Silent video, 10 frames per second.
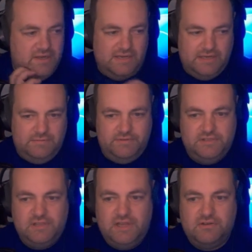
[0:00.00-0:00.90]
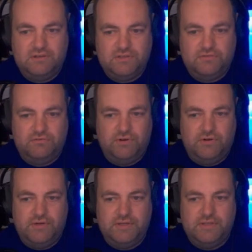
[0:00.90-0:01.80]
There's a lot of crystal
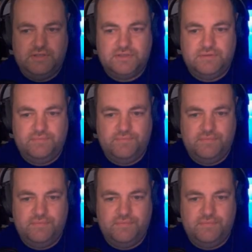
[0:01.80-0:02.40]
ruins.